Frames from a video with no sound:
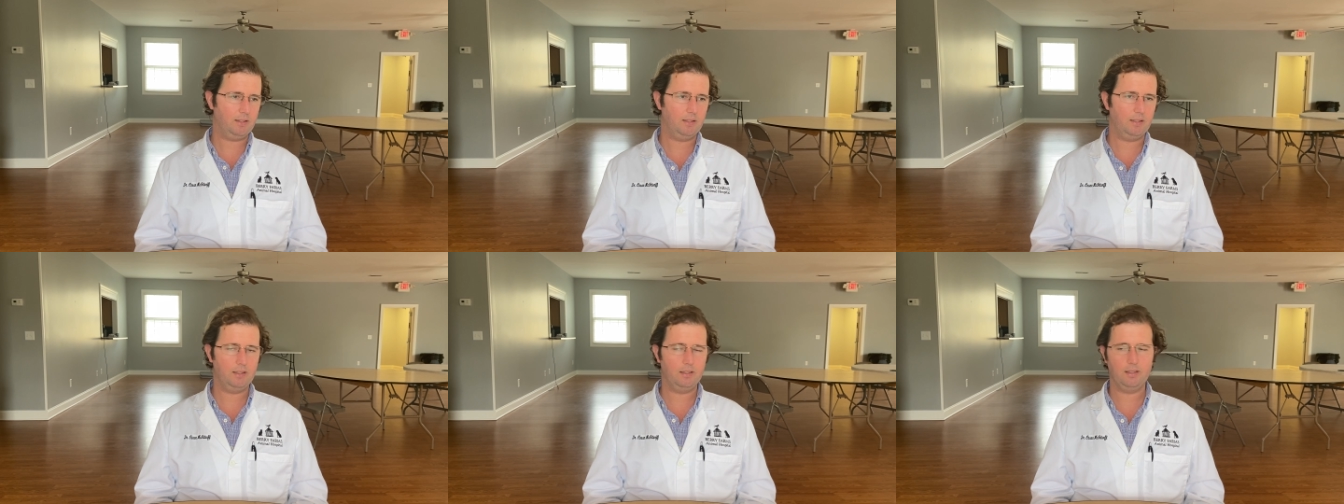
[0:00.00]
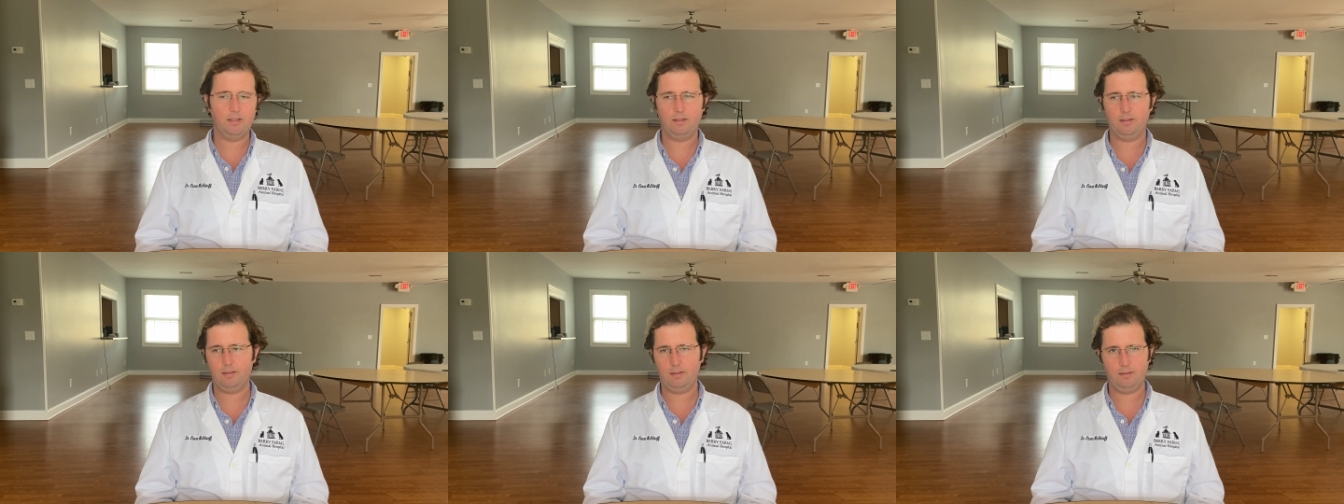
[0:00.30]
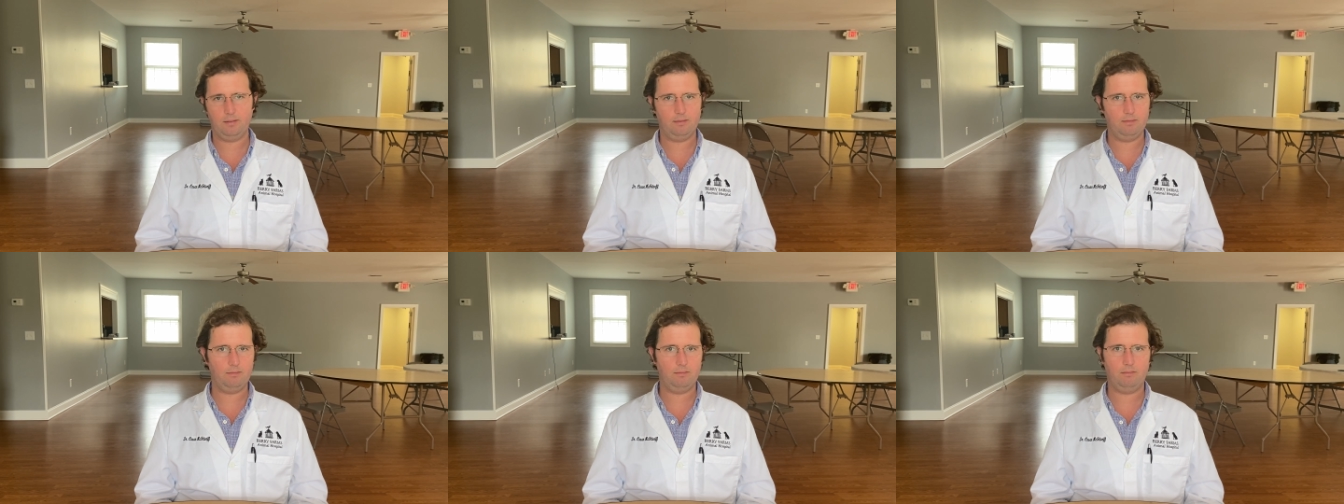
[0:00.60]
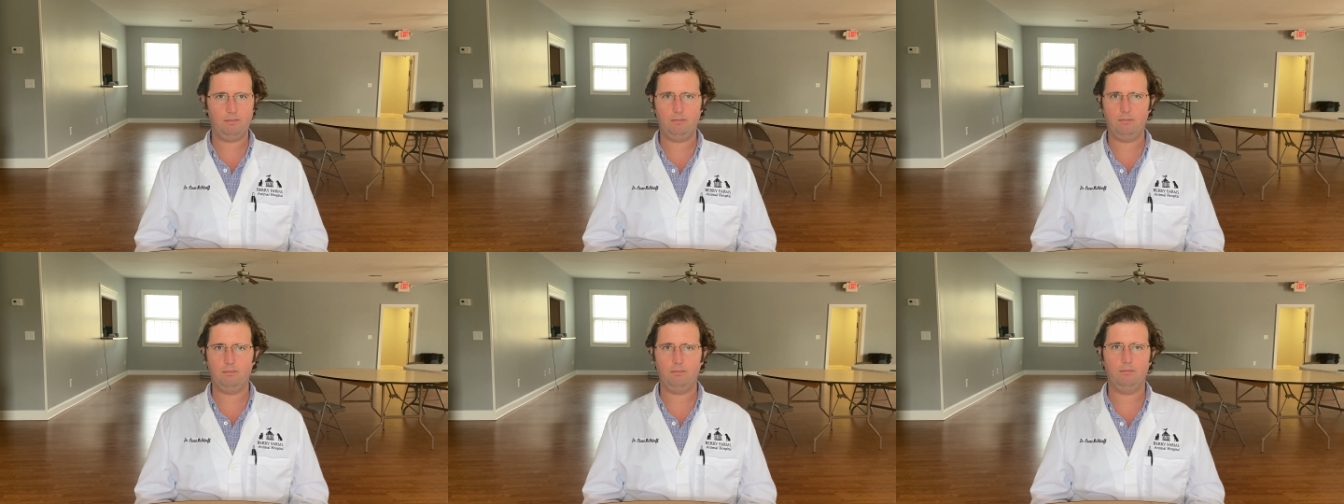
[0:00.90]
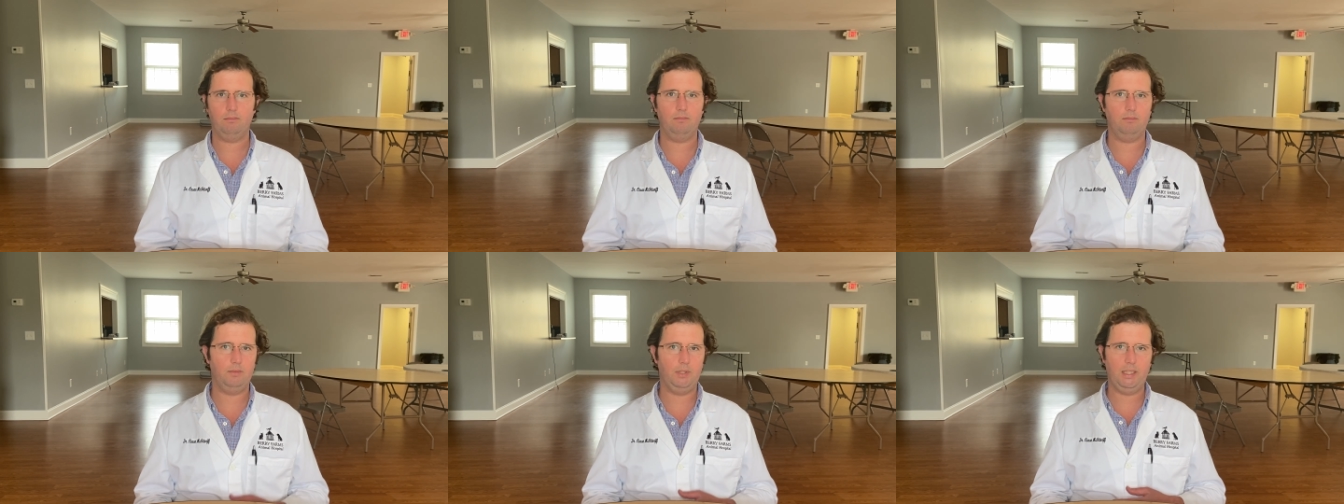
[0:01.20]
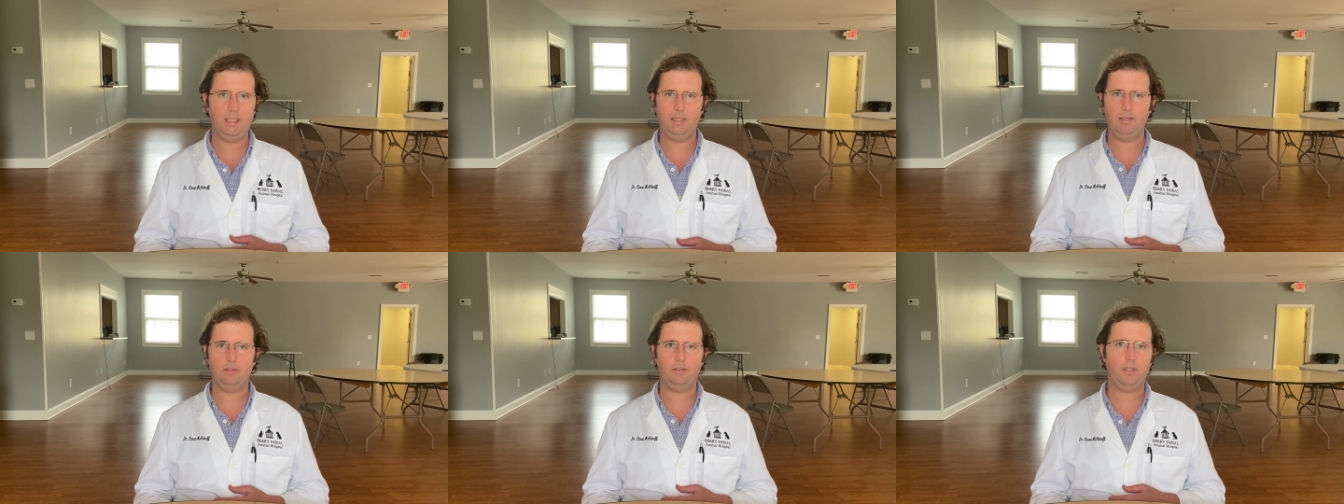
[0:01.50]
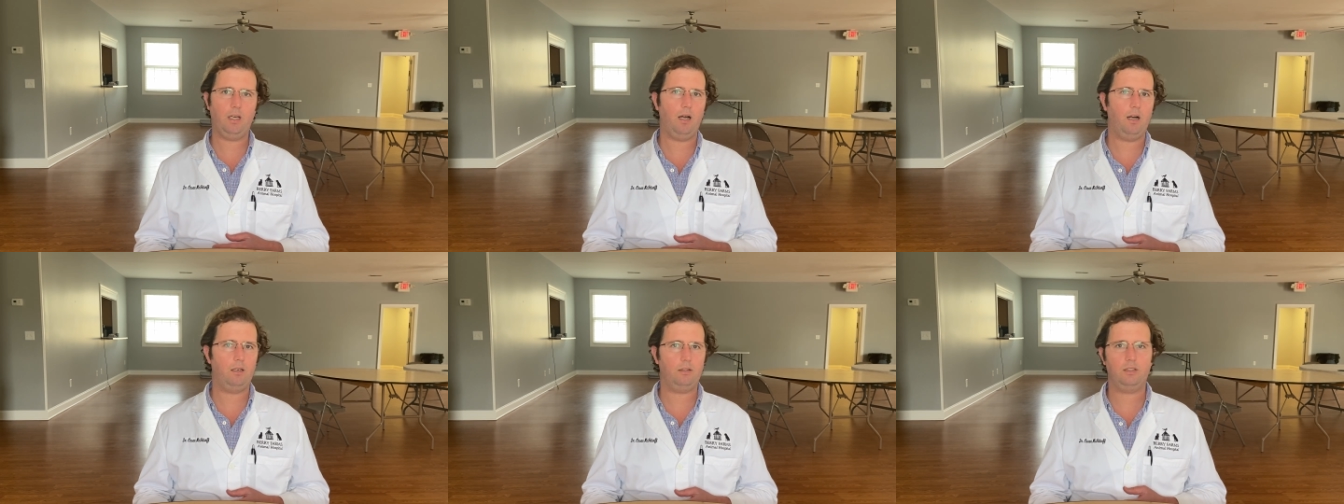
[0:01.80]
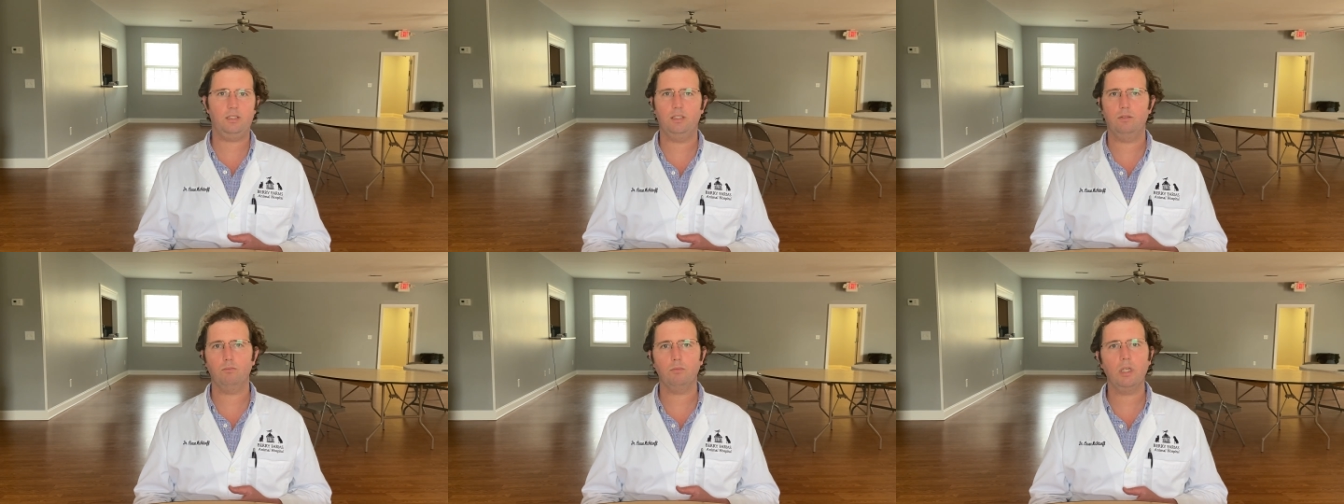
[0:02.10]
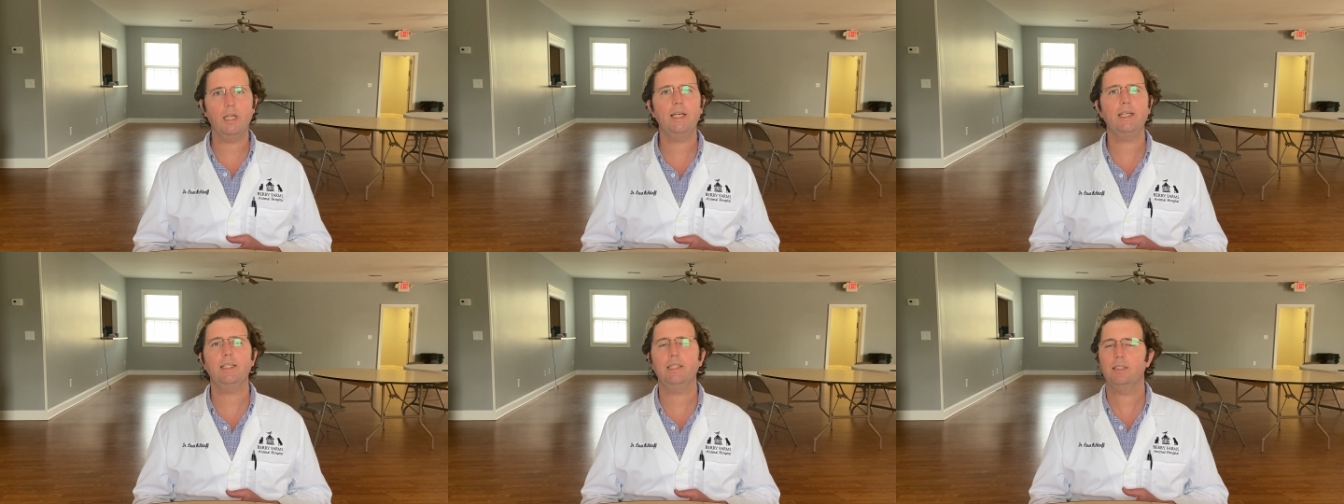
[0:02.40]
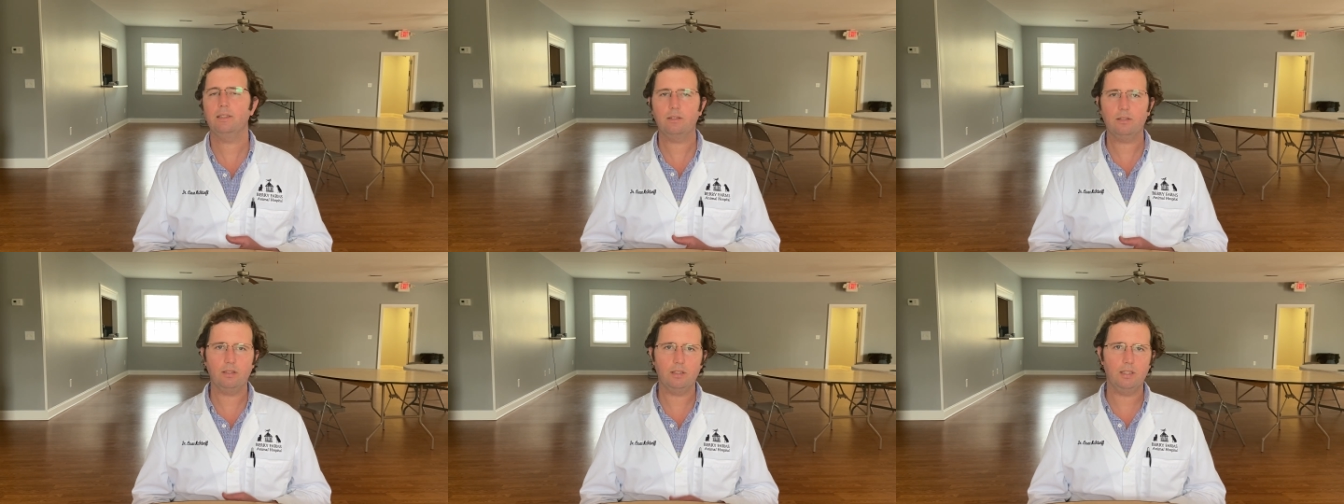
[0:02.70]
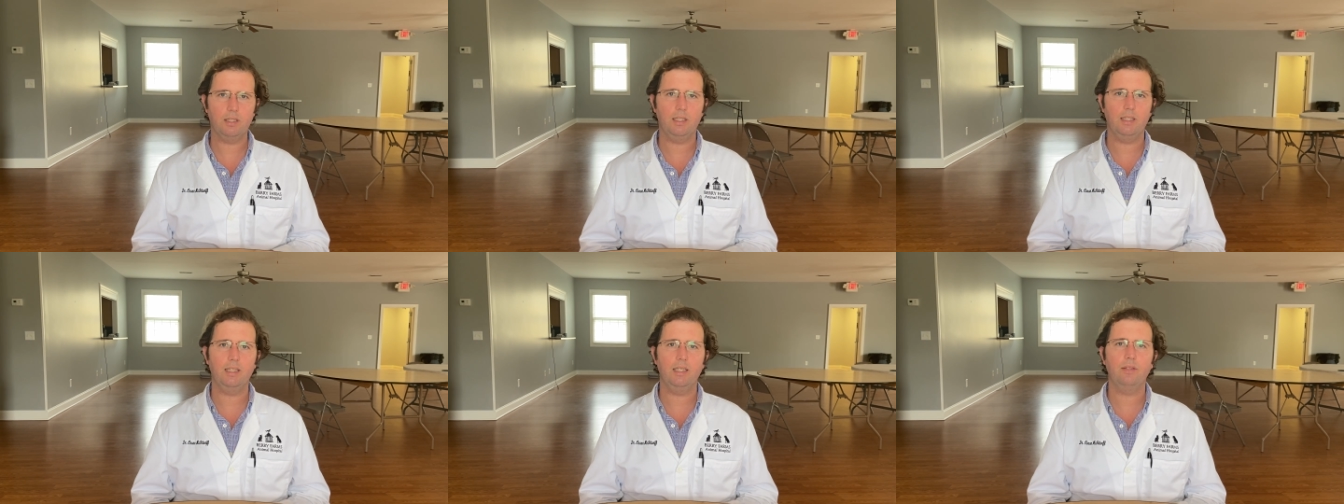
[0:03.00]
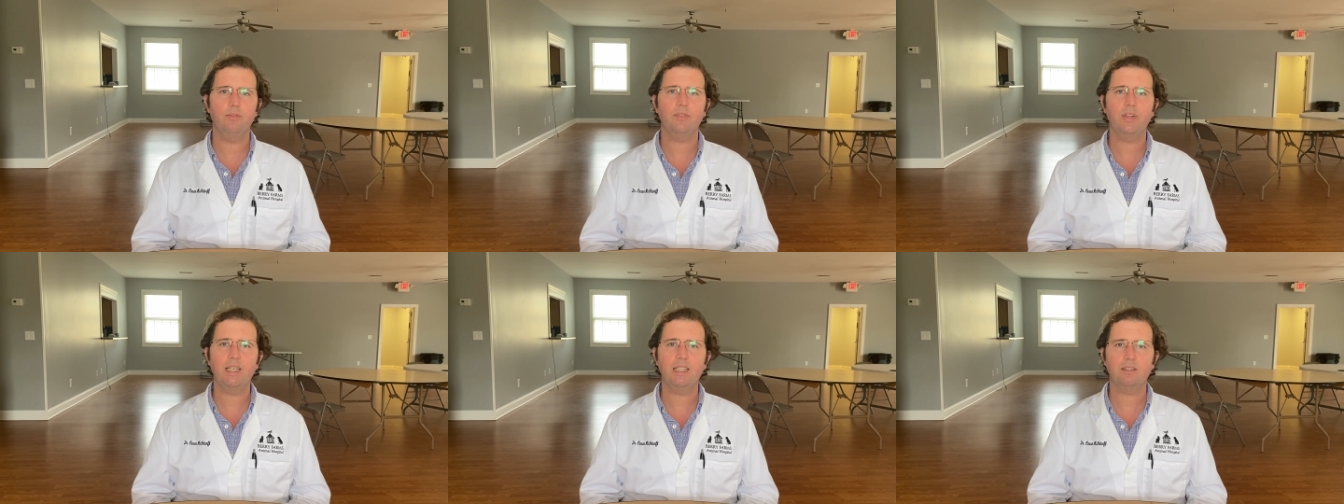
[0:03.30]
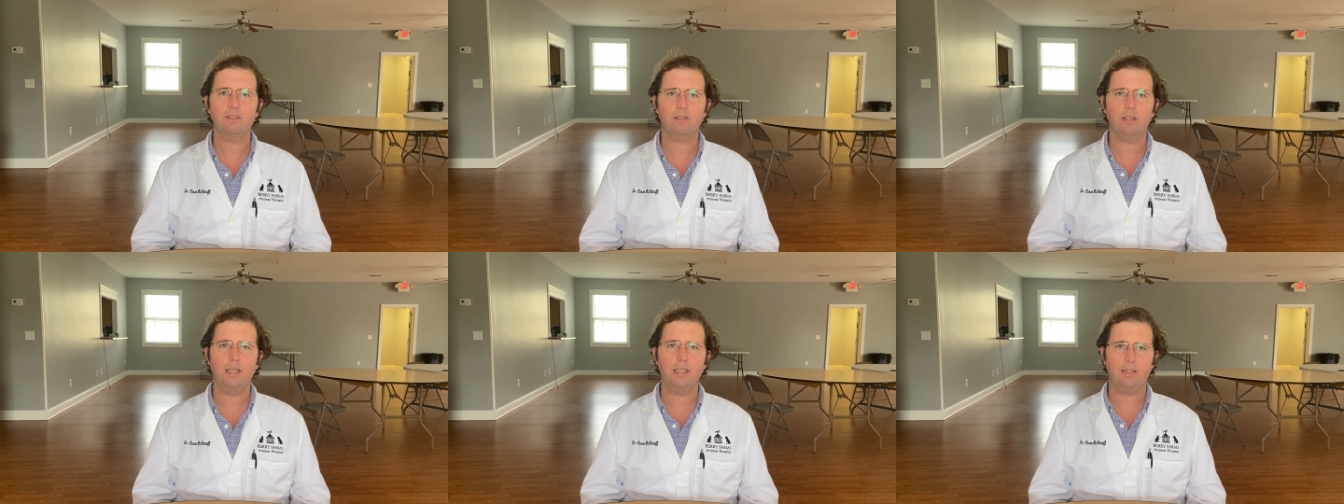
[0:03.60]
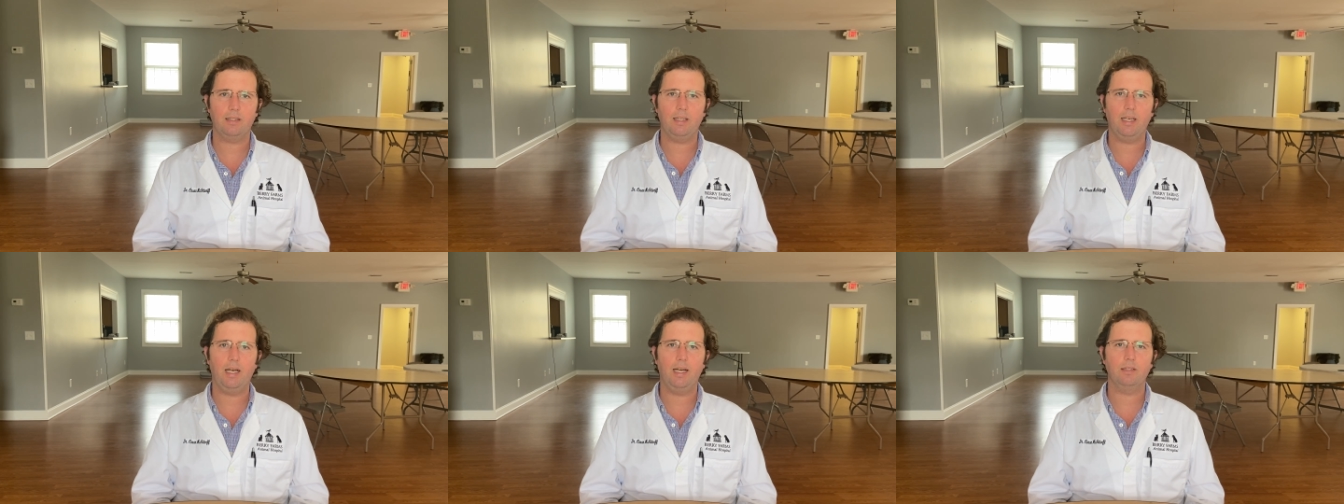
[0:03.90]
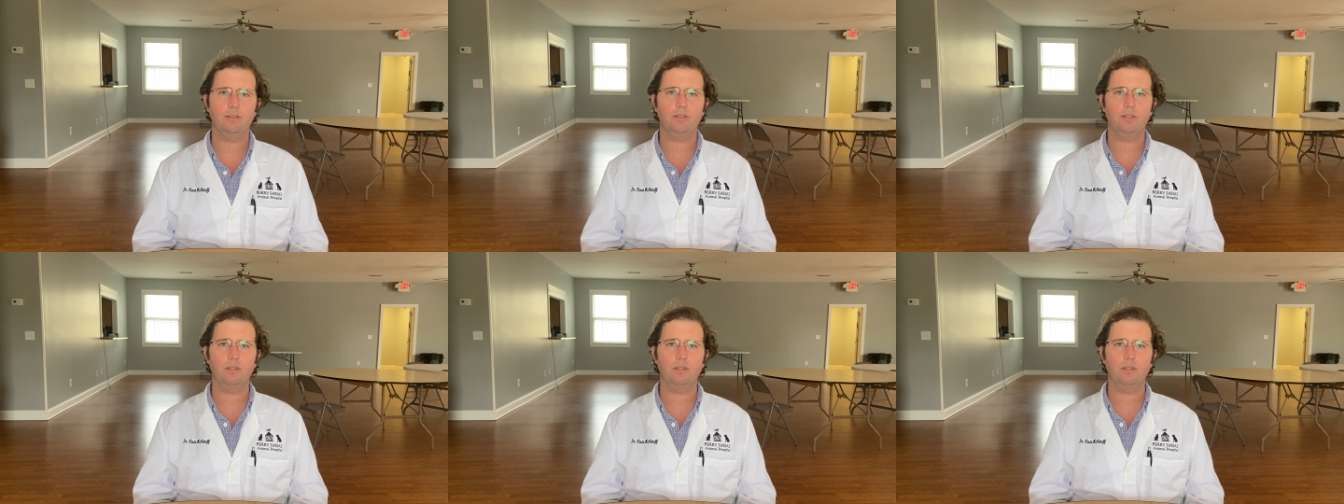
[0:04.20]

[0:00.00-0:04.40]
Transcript: to eat socks and blankets and things like that.